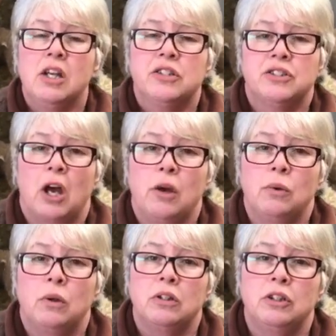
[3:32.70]

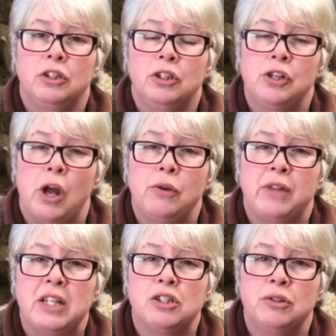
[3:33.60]
So, you know,
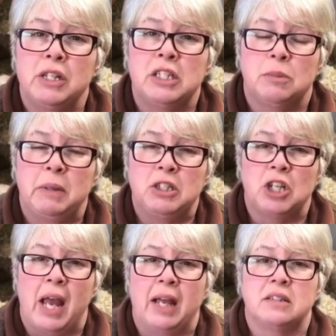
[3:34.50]
they do need to be
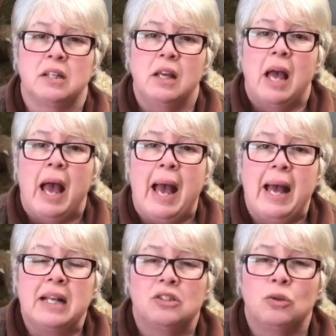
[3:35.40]
checked,
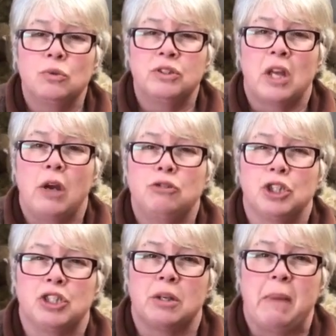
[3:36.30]
and also
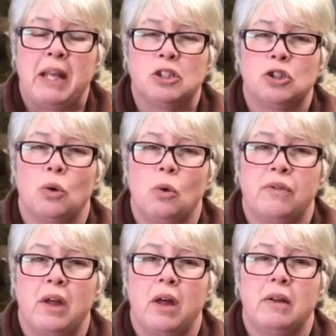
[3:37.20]
just to make sure
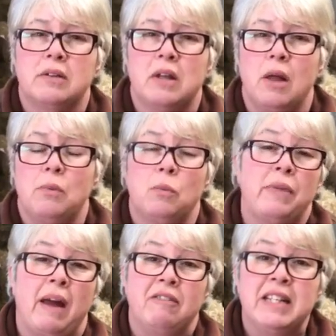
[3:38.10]
that
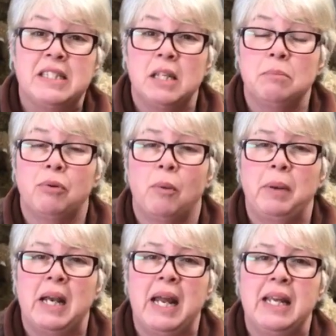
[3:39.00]
they're eating
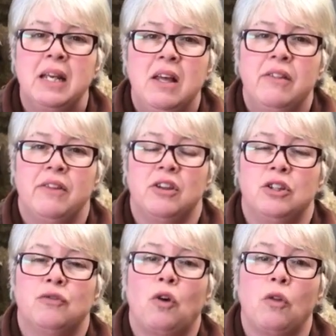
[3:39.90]
properly, that
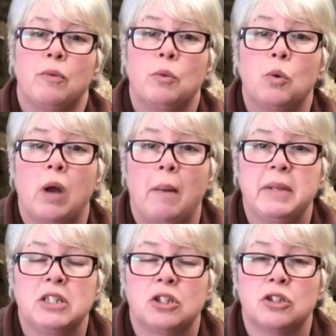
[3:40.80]
you've got them all come
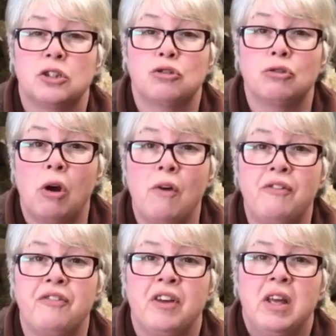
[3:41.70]
into the trough,